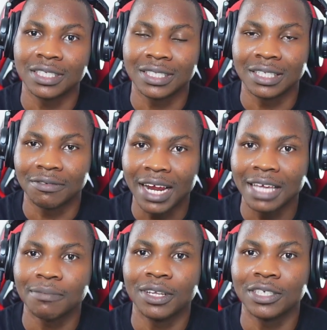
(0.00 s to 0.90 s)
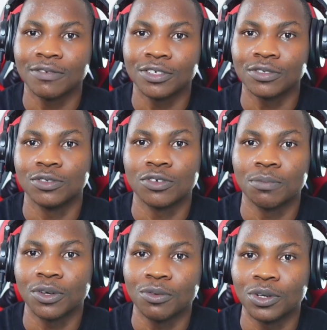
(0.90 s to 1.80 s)
is the right place for you to
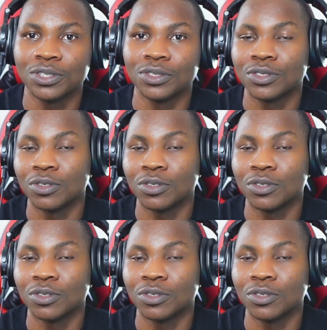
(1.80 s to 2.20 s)
drop your questions.